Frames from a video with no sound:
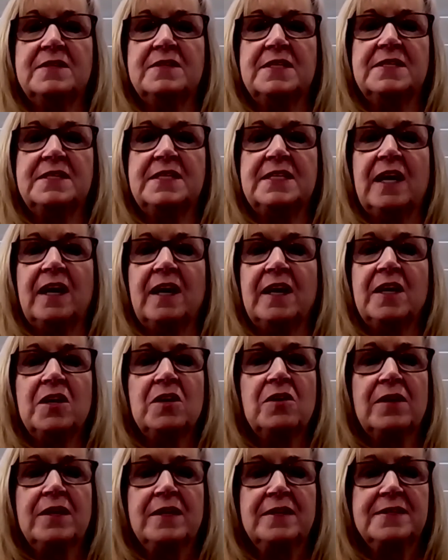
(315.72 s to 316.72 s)
Since the
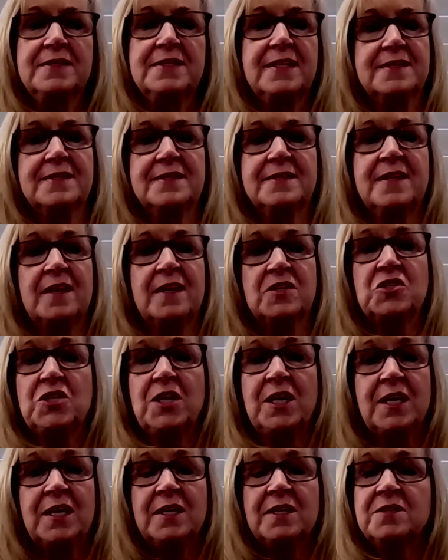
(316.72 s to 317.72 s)
IRS has not
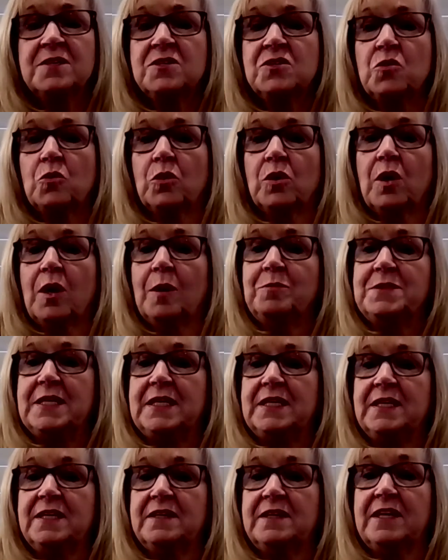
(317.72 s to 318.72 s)
changed or
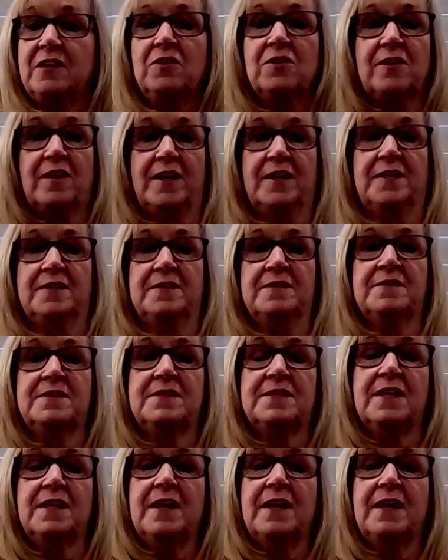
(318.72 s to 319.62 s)
updated their guidance